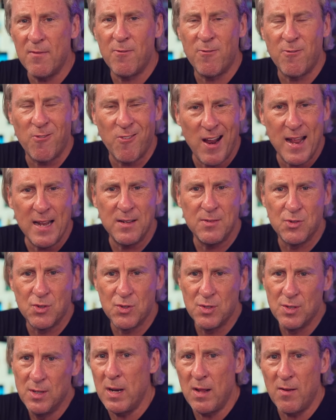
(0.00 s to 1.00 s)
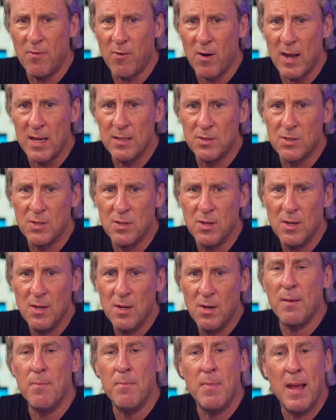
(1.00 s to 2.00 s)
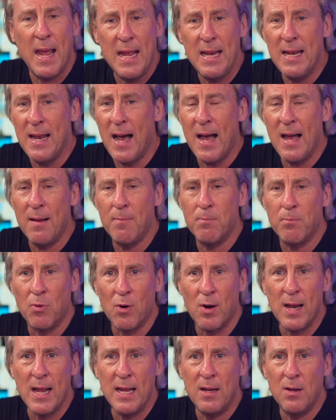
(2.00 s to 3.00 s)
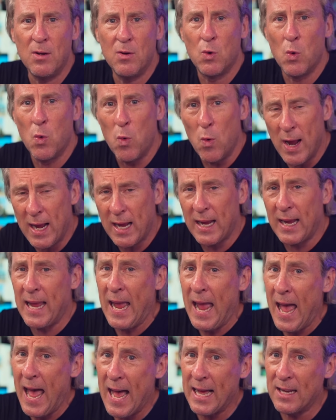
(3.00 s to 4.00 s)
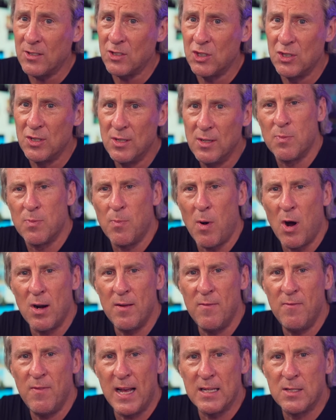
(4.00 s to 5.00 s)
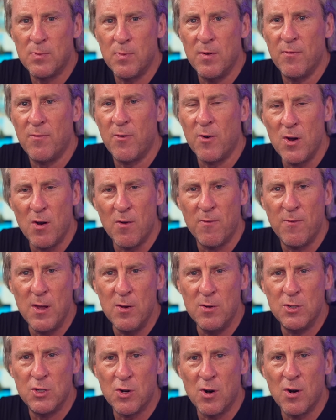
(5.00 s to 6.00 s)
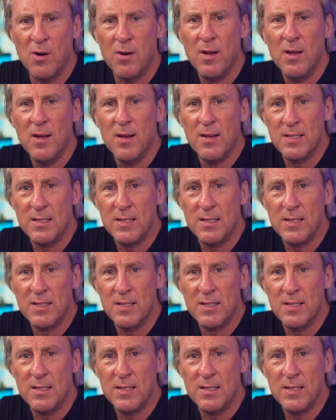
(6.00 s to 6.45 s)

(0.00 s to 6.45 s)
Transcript: and friends, so many friends. While it may not bring quick cash, it's a smart investment for your future